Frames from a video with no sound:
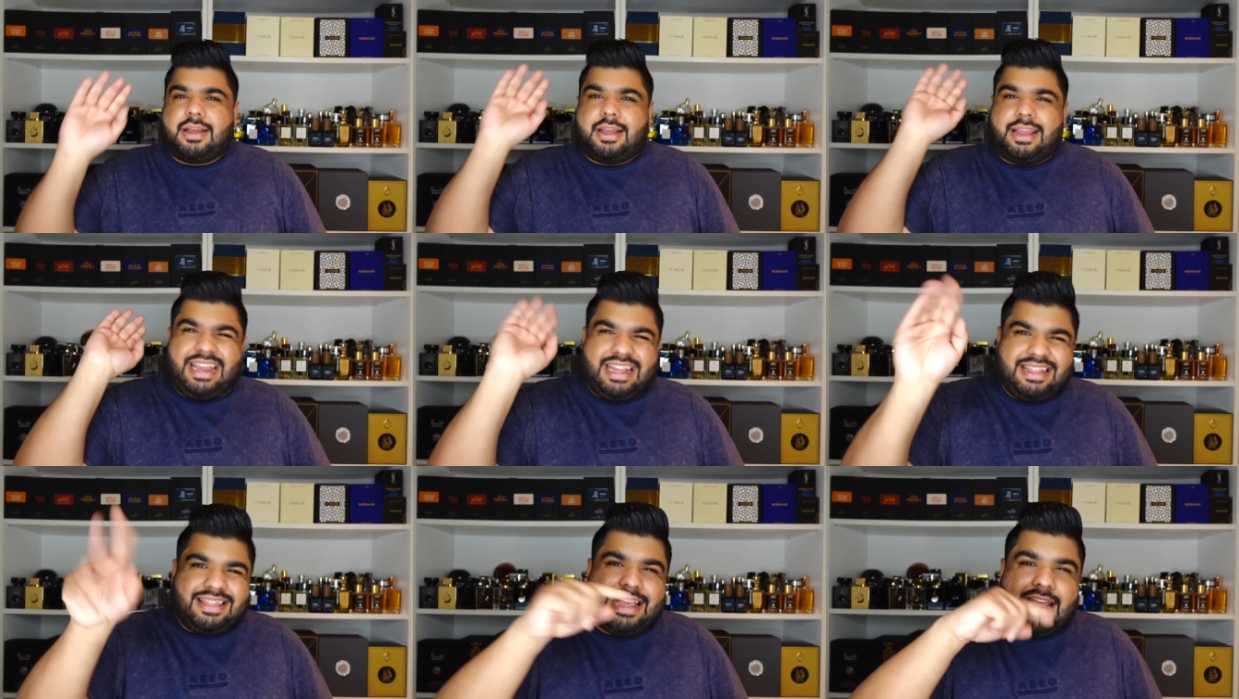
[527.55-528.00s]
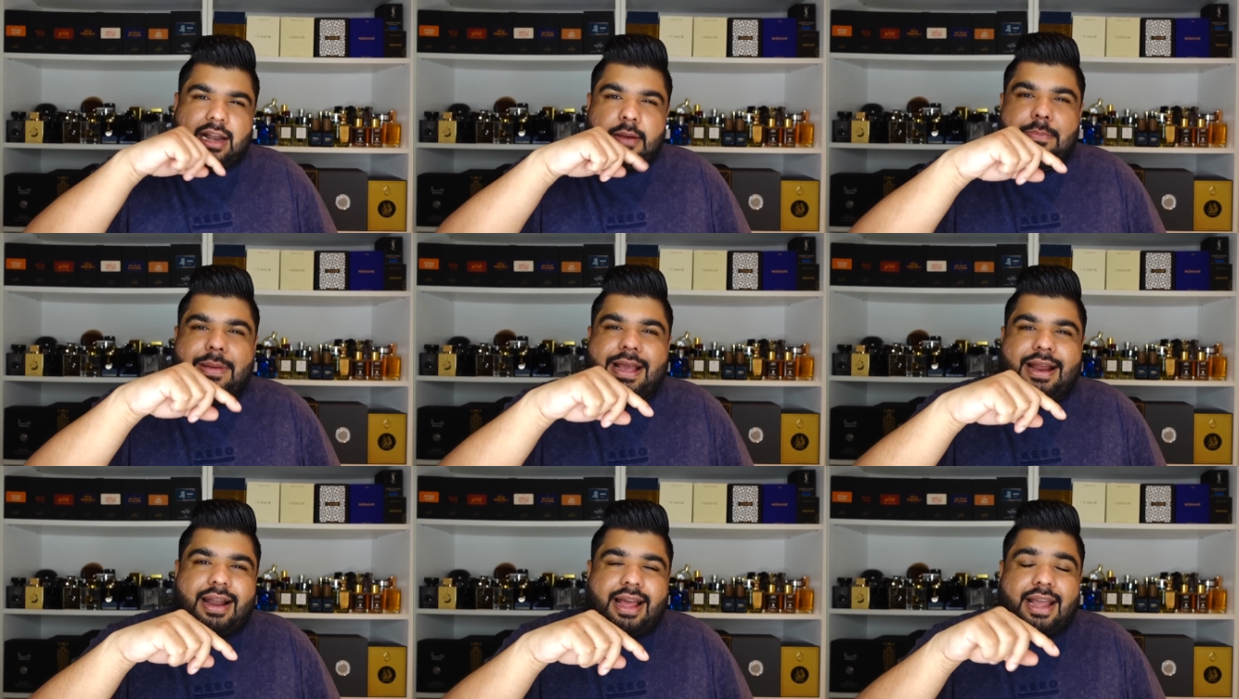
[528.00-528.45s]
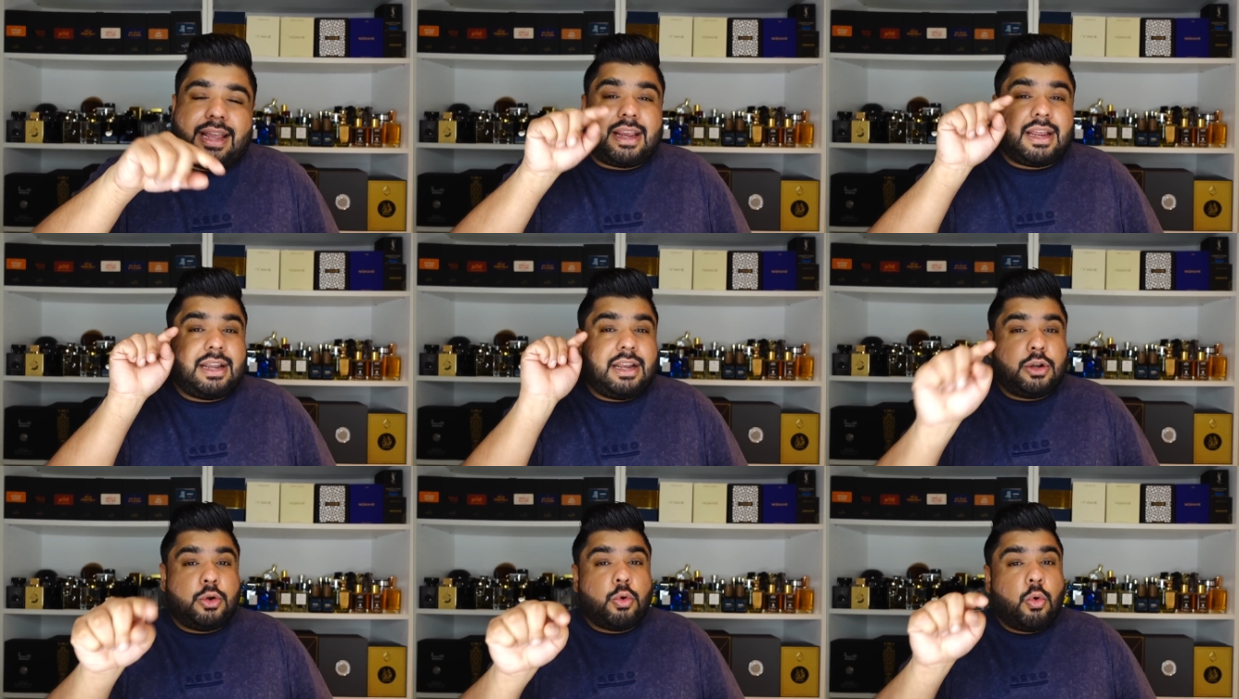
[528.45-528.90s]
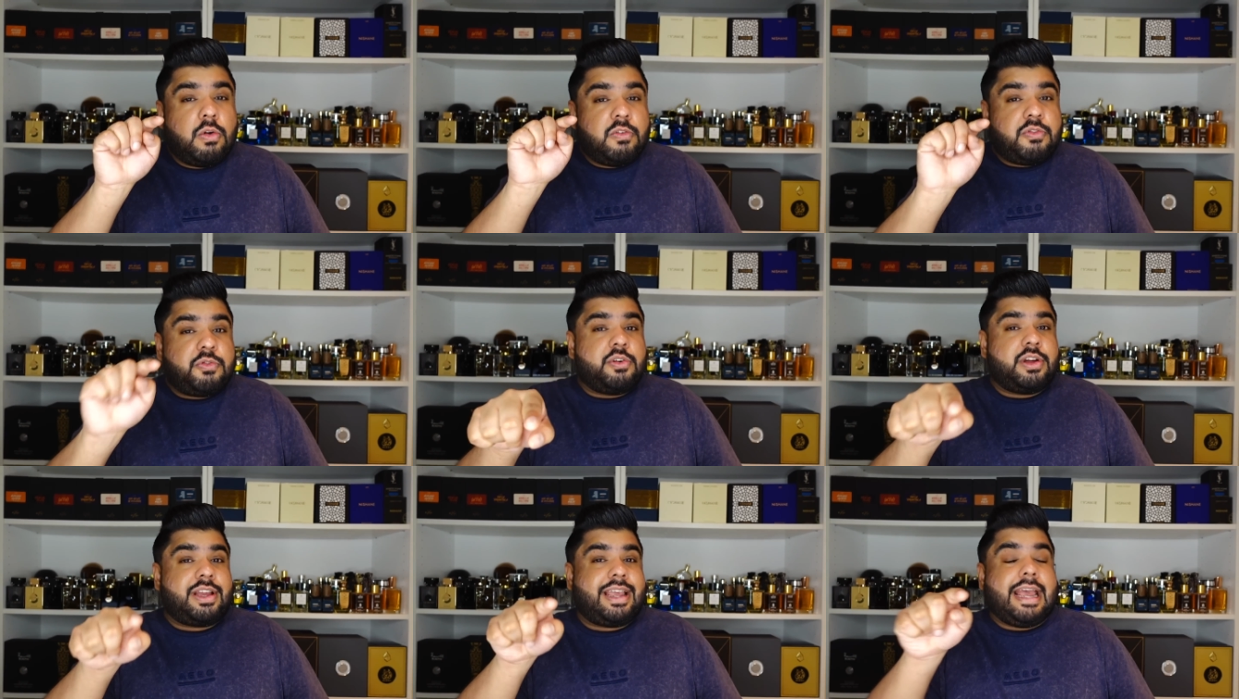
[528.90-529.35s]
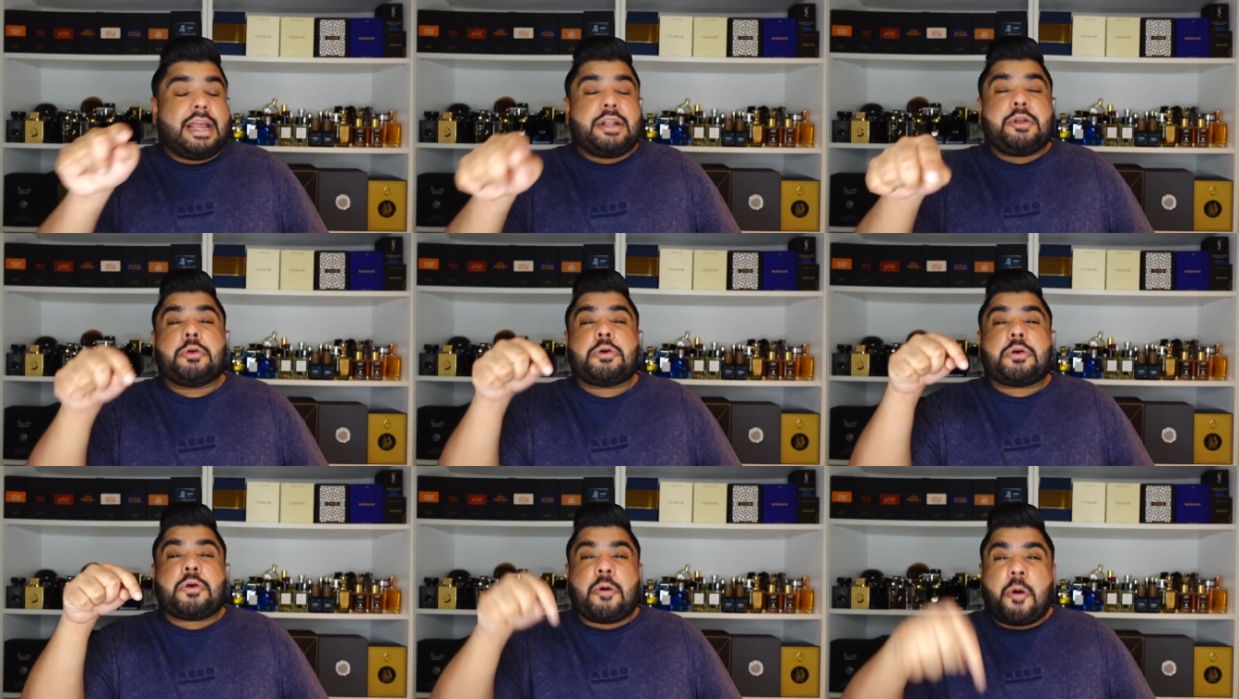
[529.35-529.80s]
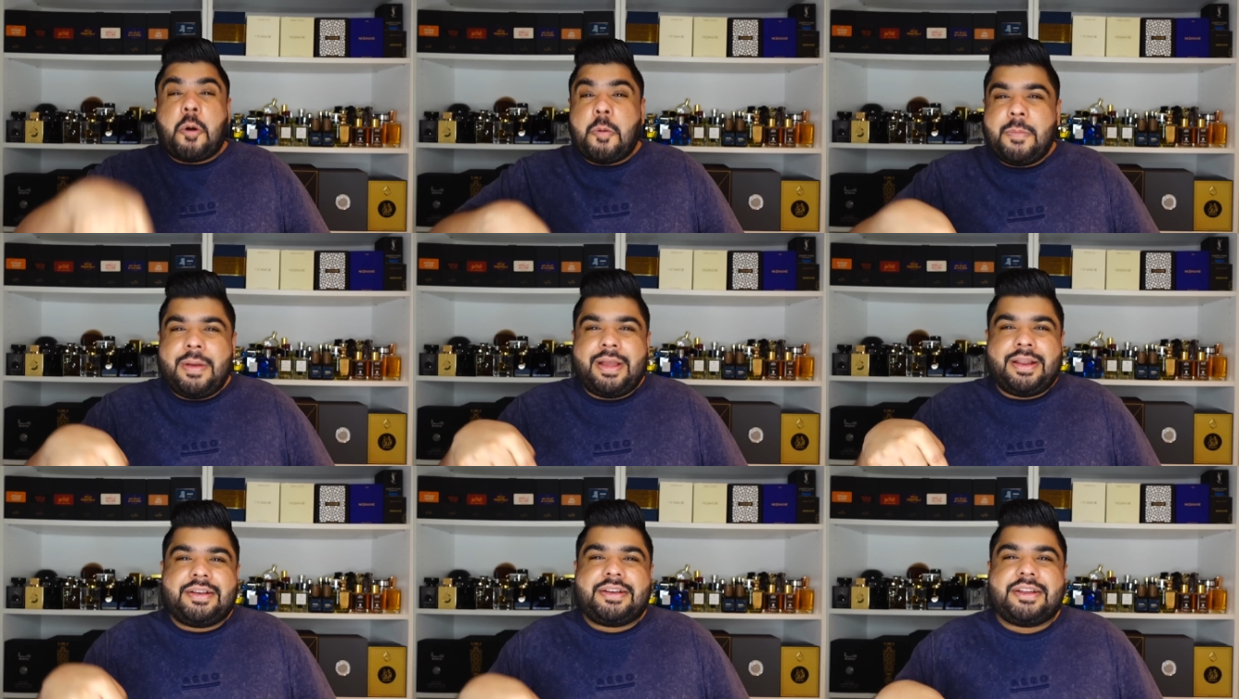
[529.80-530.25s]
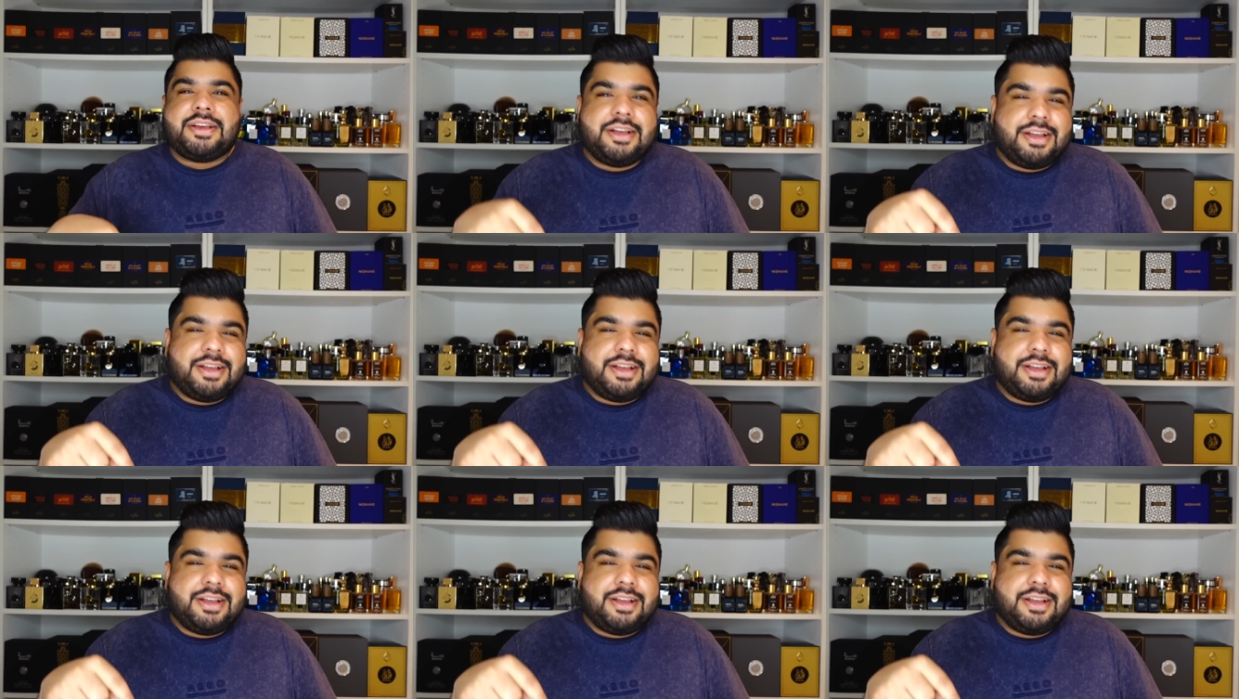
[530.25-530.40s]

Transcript: hit that bell icon and don't forget to comment